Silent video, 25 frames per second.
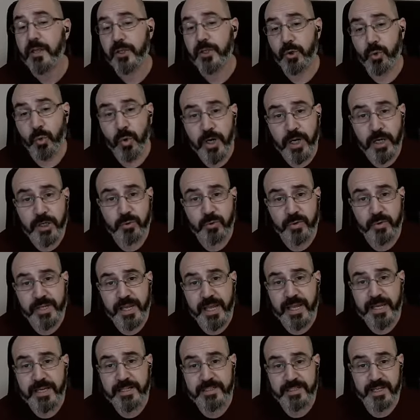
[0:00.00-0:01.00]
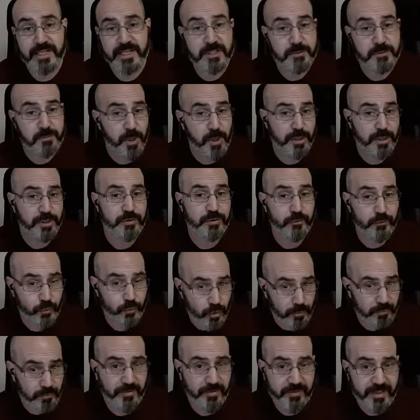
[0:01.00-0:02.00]
You want to create a smart
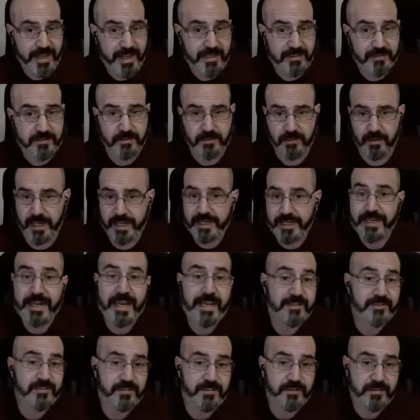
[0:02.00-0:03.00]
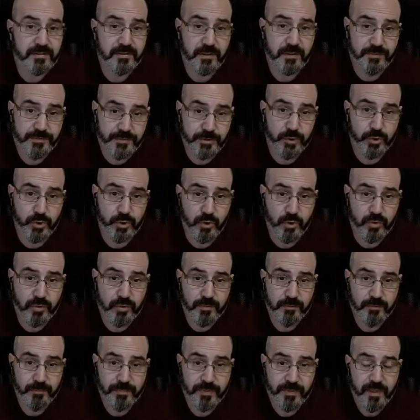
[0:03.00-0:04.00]
thermostat like Nest or
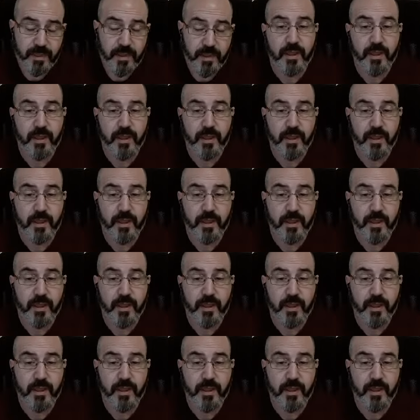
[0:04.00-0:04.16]
Google?